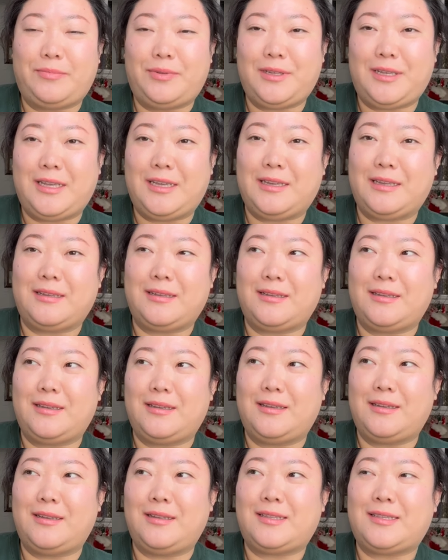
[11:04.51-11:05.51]
bleak,
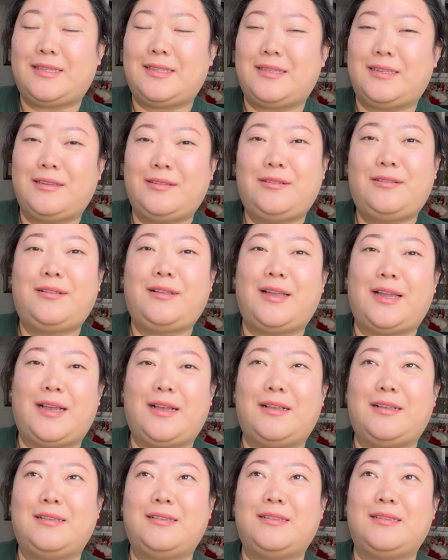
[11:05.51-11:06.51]
it still
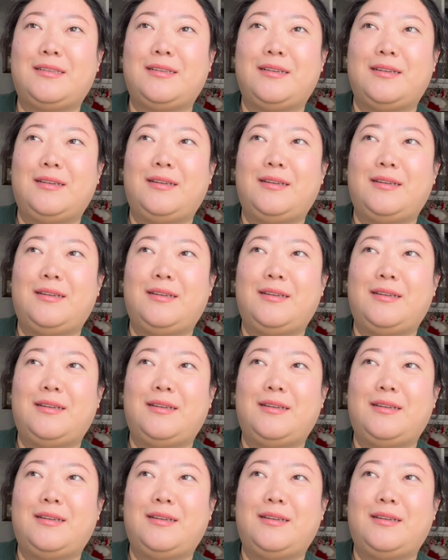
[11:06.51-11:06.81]
has,